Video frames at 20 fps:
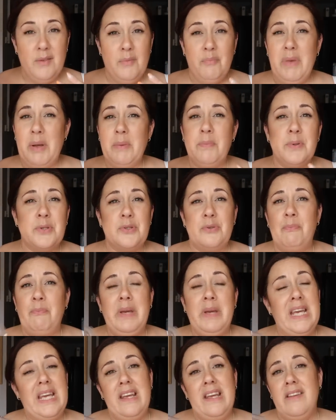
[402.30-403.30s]
maybe put some
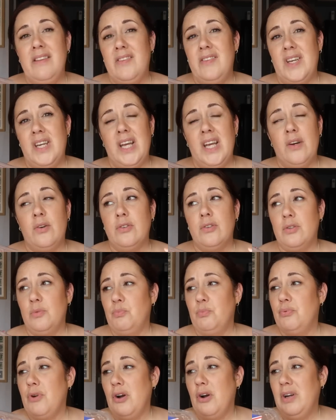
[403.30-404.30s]
peas in it or
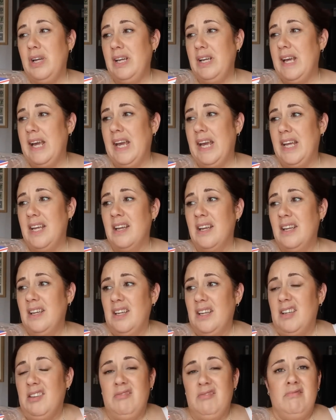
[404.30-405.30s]
some broccoli
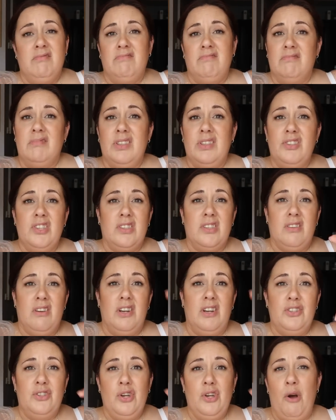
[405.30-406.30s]
and just
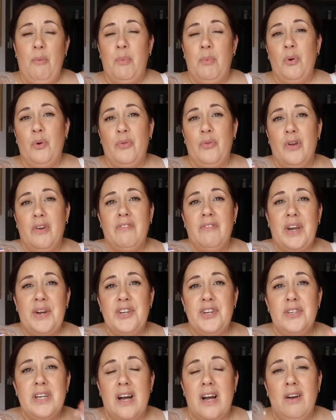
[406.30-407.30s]
like chop all the
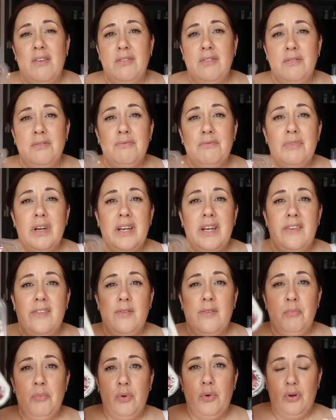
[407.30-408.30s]
veg down really
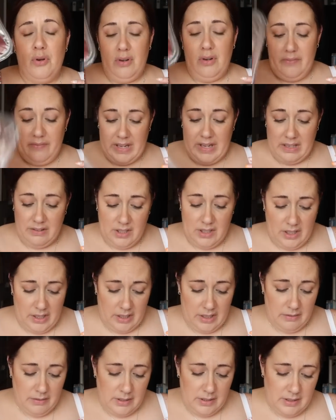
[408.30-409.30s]
small and then, you
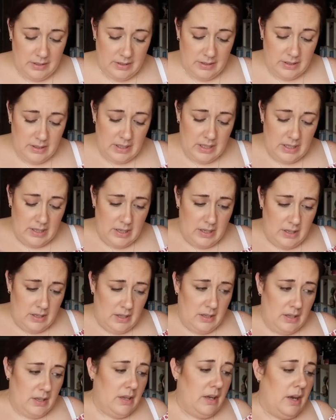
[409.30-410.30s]
know,
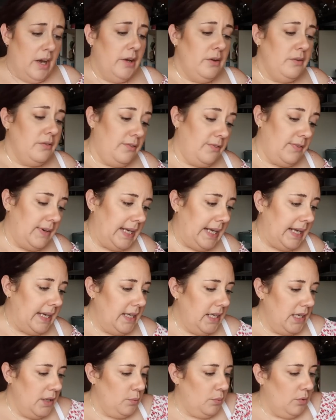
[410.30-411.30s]

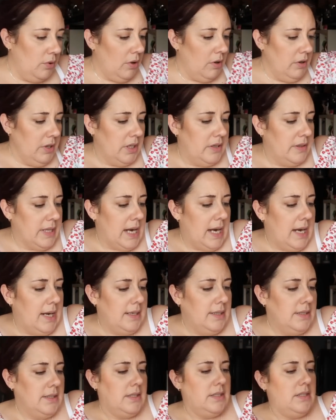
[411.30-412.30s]
hopefully he will like
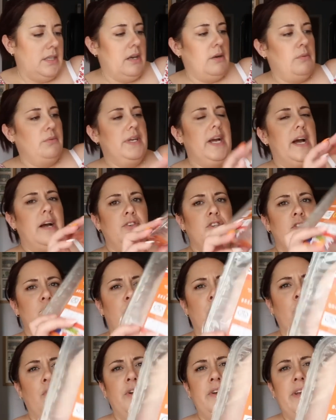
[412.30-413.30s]
that so yeah i
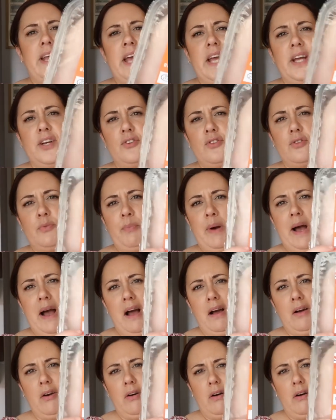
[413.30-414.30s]
just bought an extra pack